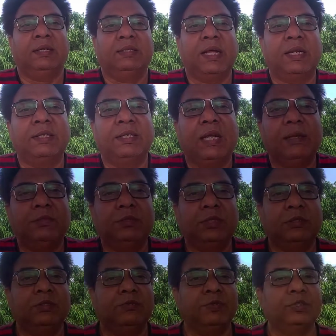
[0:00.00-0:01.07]
at that
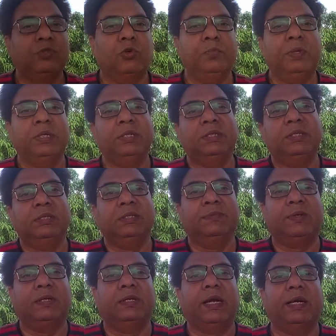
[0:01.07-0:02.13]
time there were so many
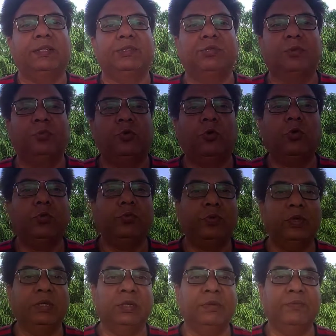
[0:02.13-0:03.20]
different kinds of
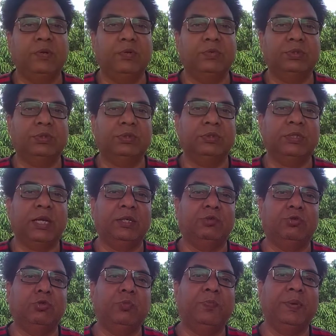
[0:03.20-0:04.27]
co-evolution
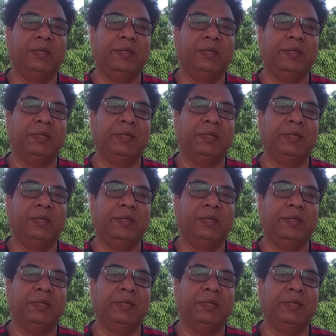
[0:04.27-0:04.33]
that took